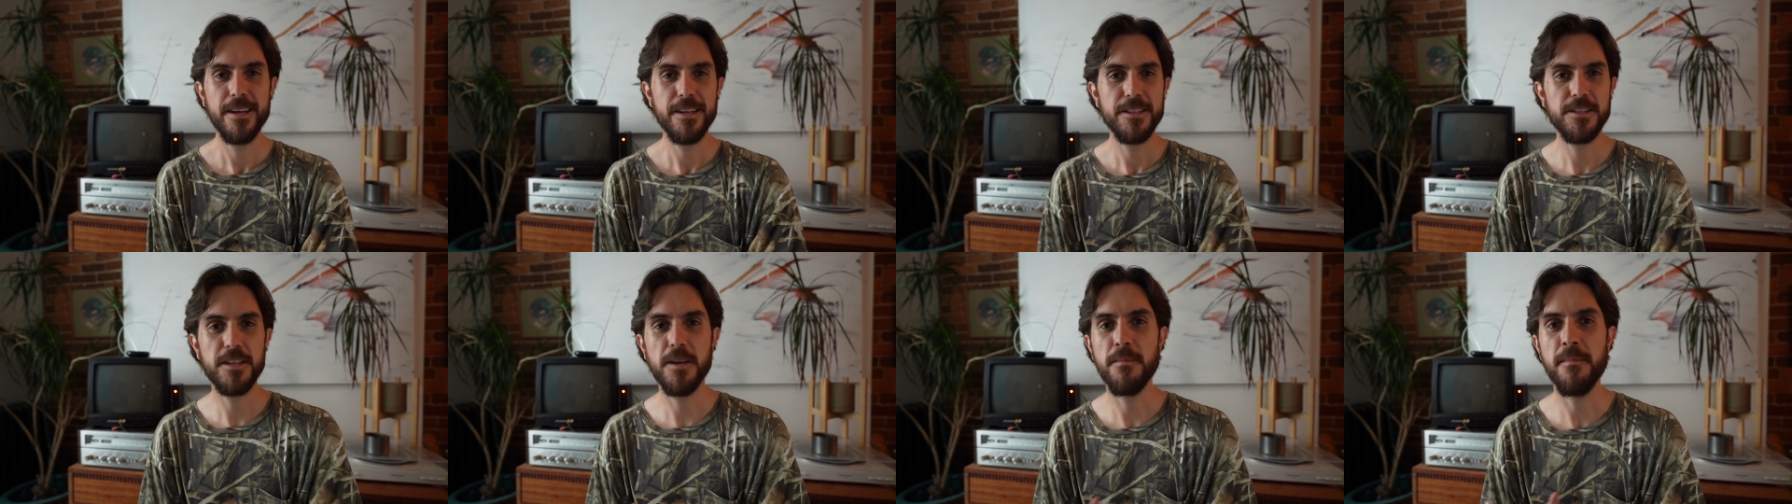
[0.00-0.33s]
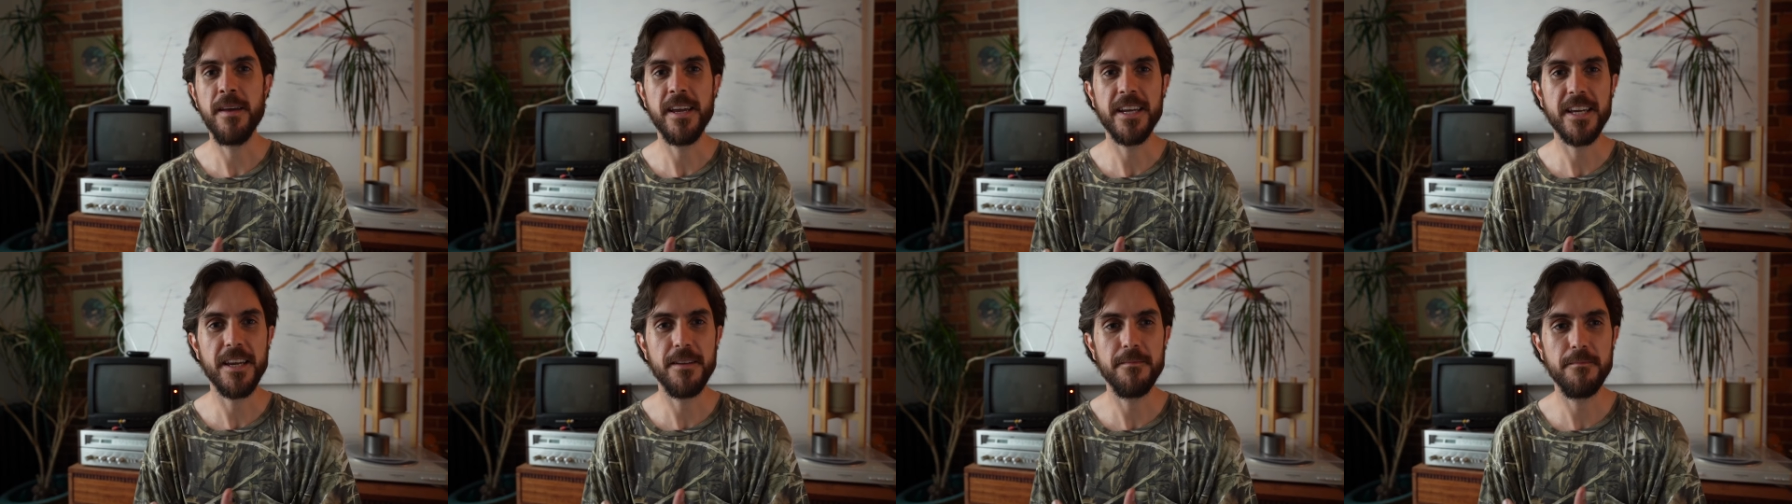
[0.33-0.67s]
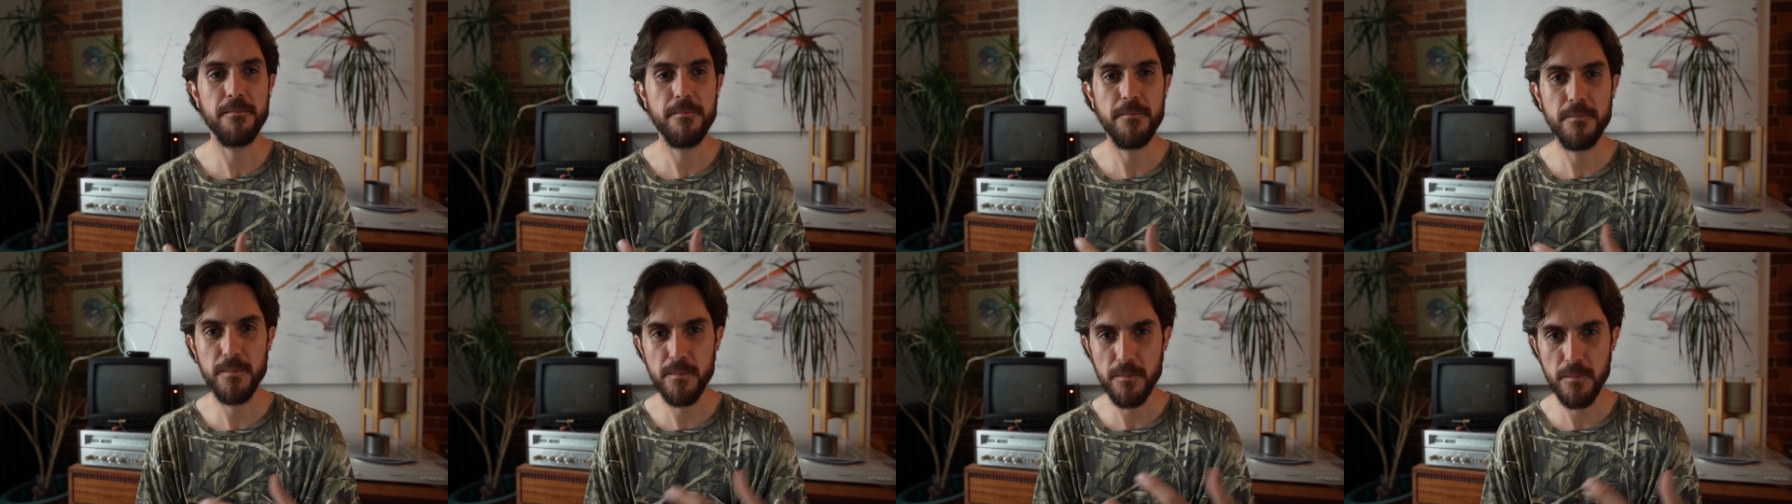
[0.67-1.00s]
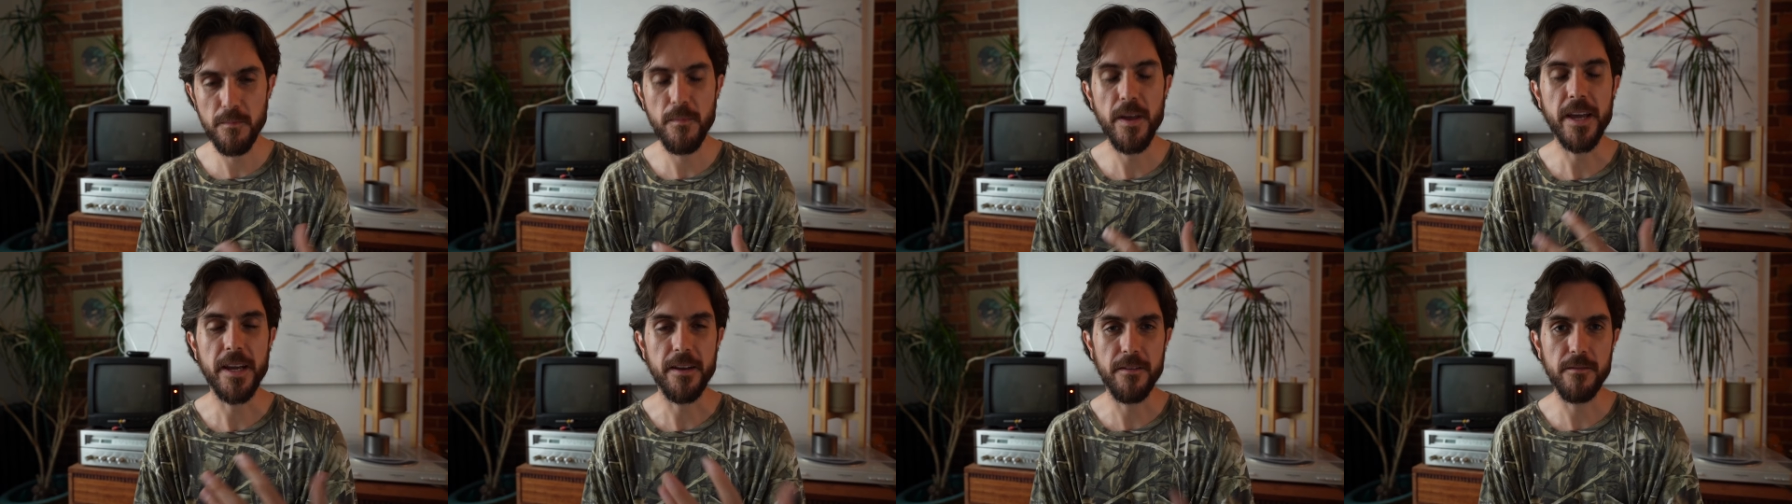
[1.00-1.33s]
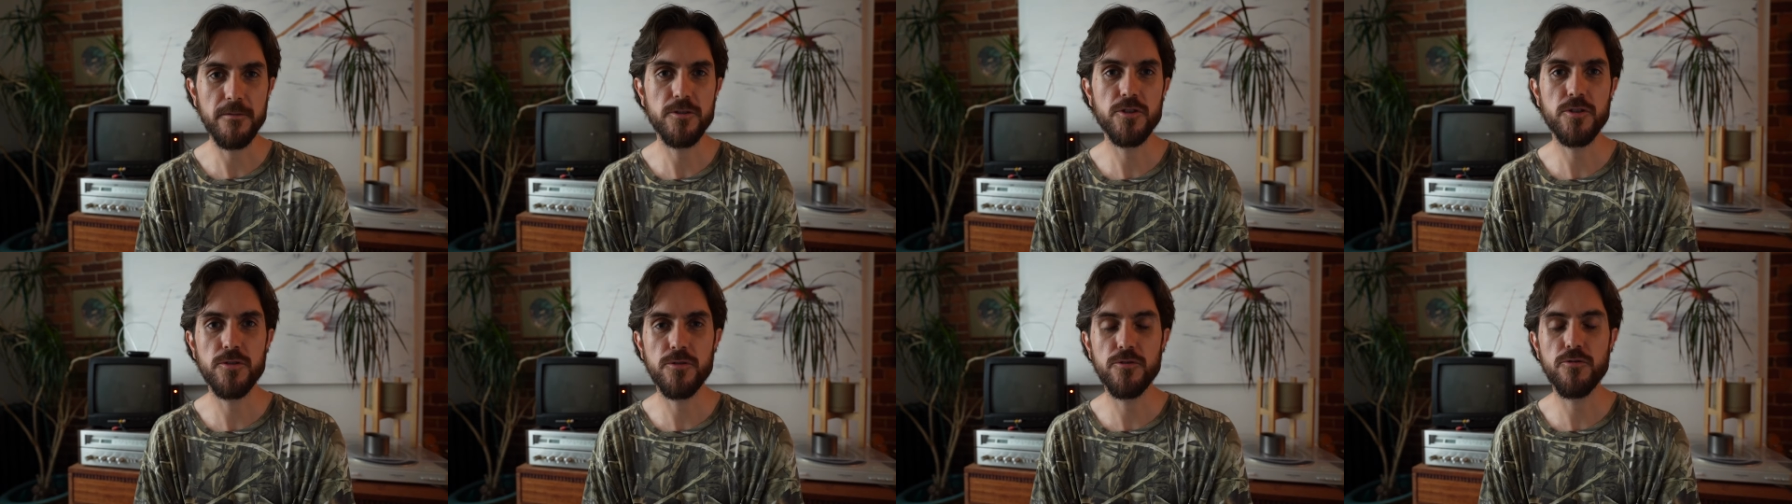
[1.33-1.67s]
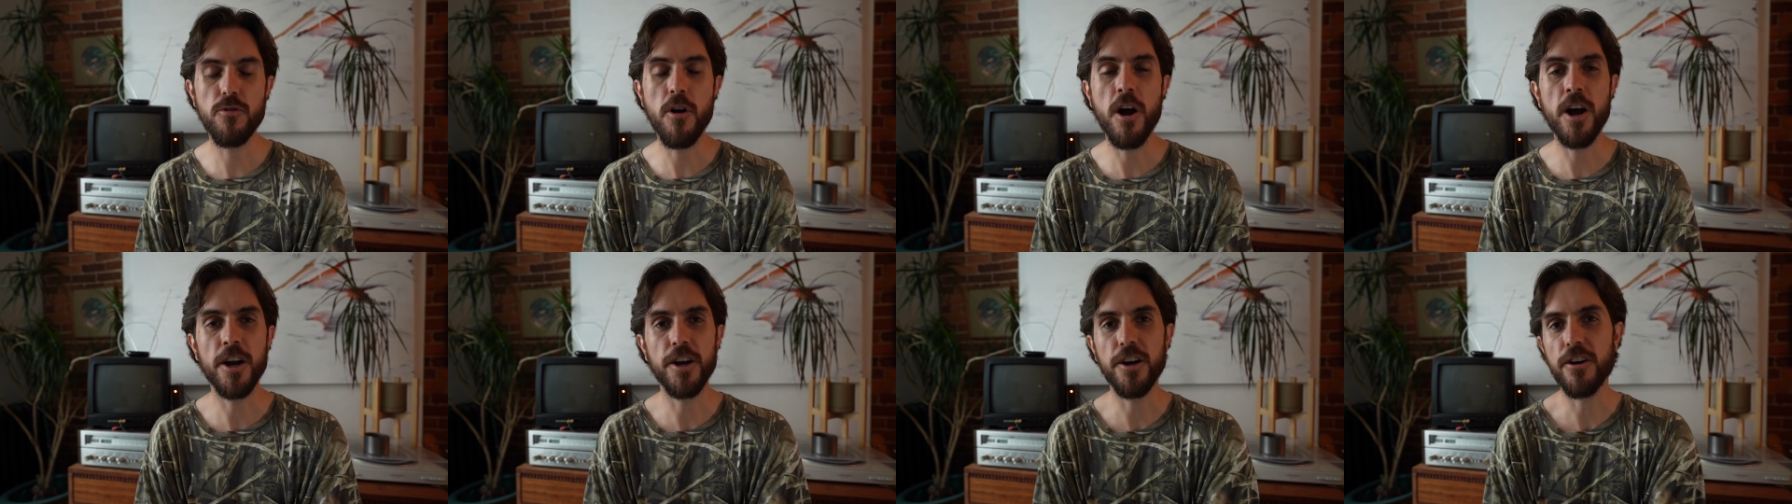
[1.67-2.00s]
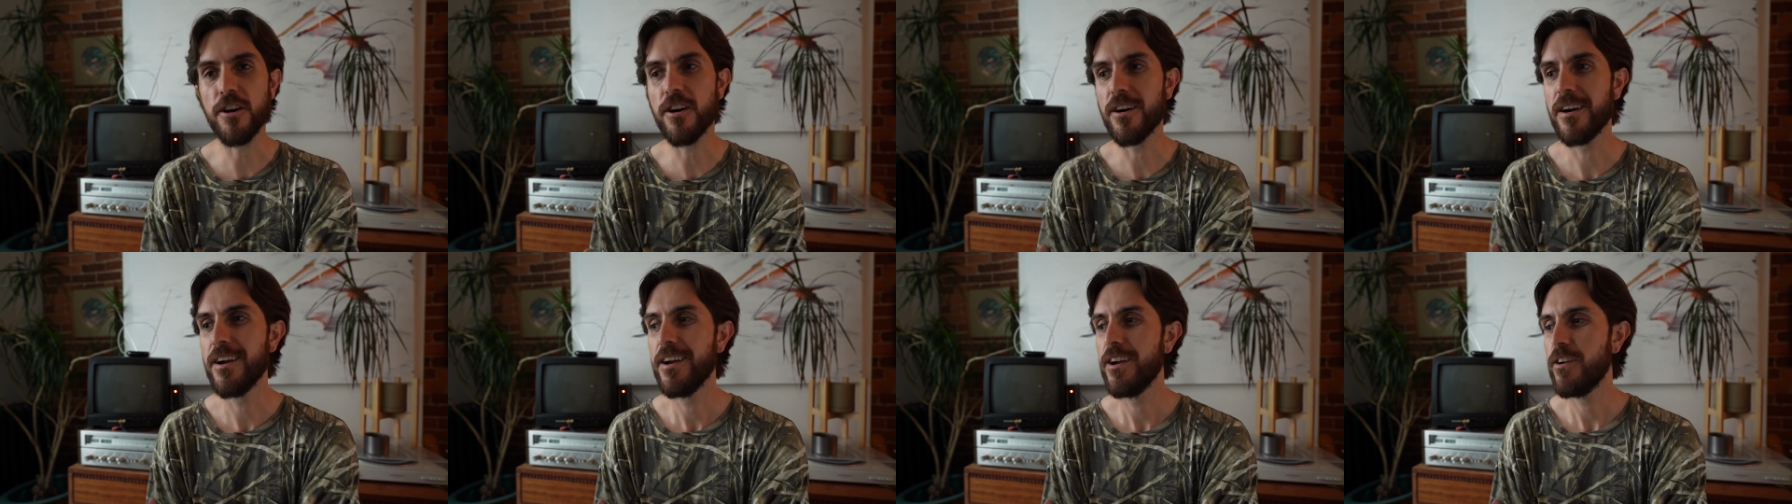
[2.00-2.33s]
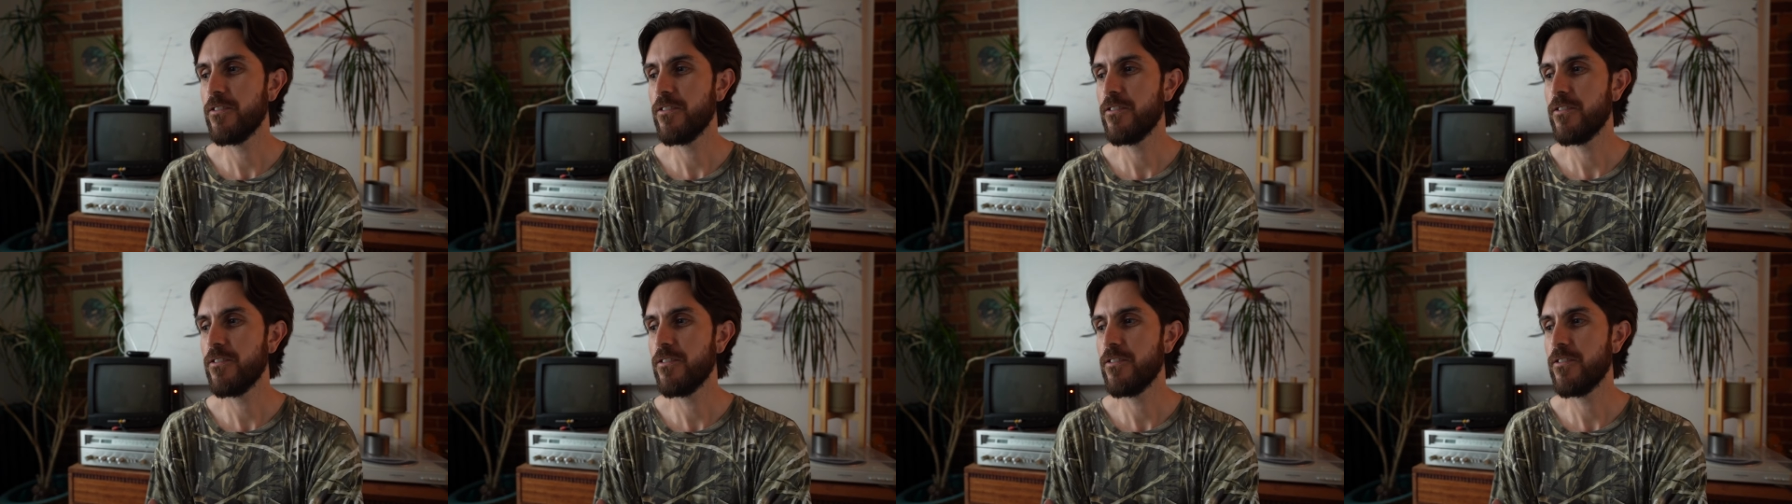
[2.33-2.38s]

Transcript: to make it like stronger